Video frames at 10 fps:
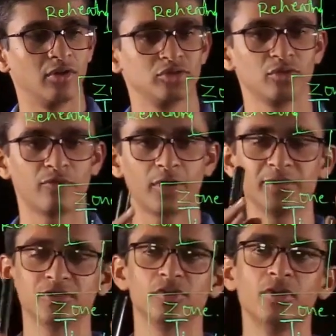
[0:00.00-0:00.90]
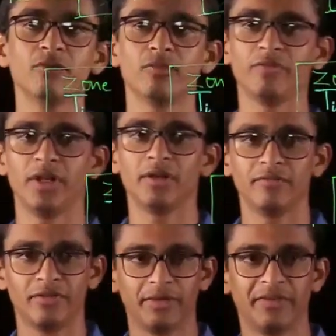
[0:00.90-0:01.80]
So from the zone
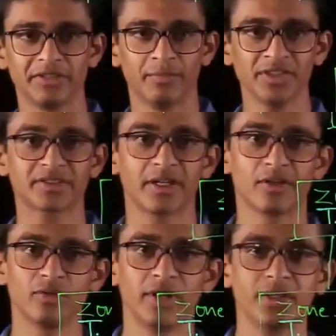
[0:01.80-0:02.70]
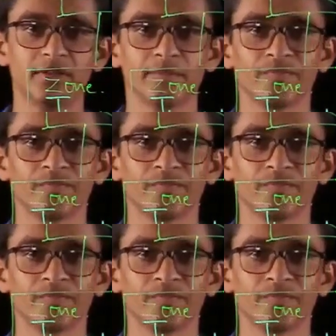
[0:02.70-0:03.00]
we must calculate